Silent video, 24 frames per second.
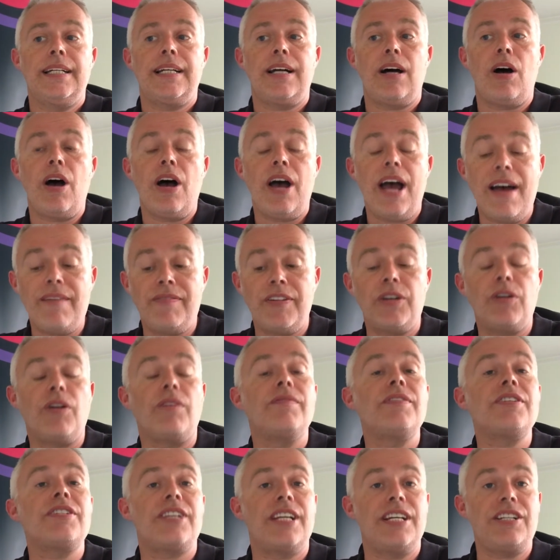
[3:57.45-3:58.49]
have a
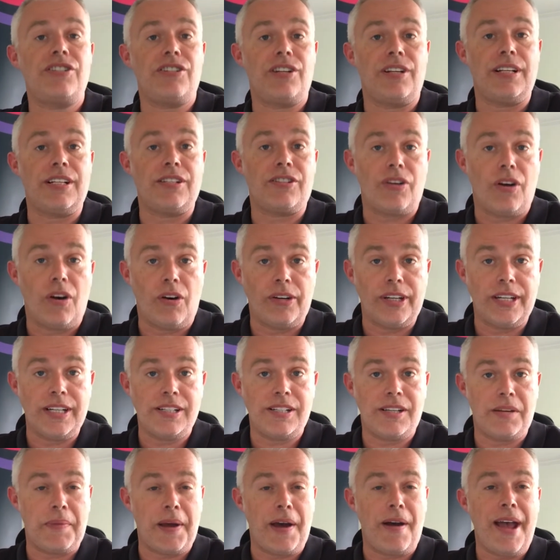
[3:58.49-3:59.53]
conversation that's
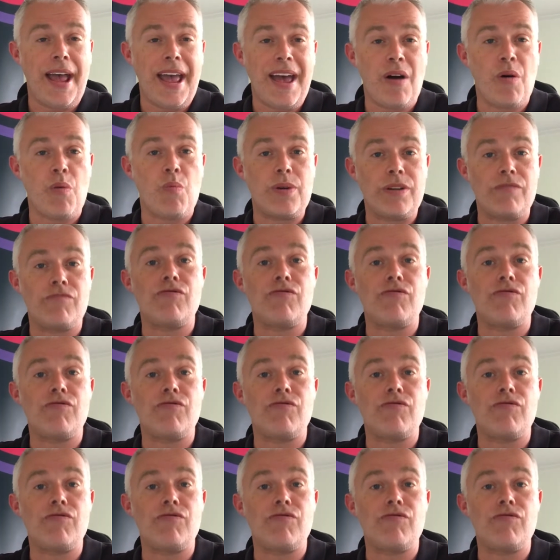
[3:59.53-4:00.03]
honest about how we're